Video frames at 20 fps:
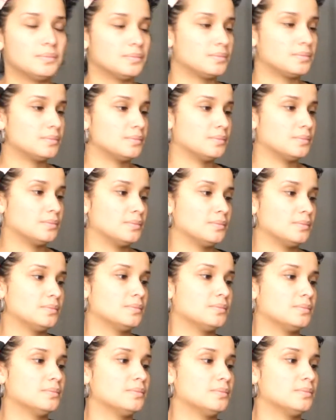
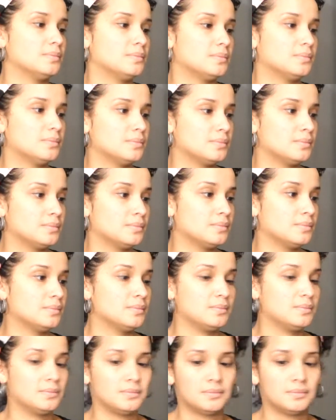
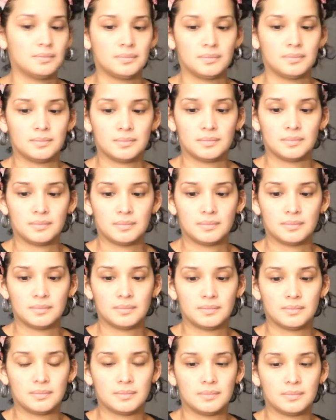
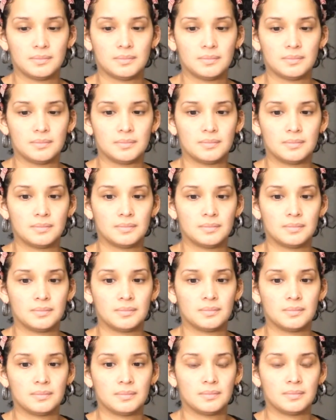
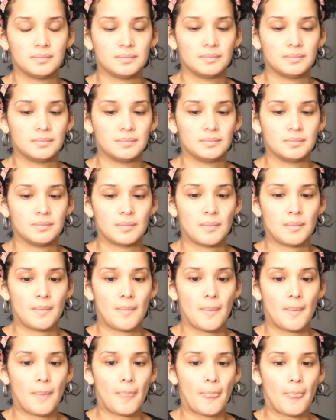
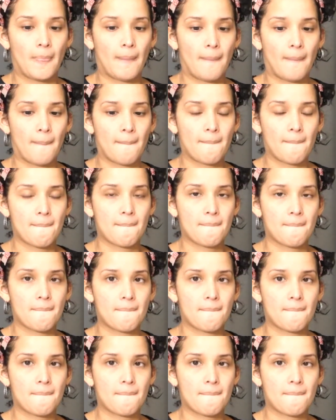This person isn't speaking.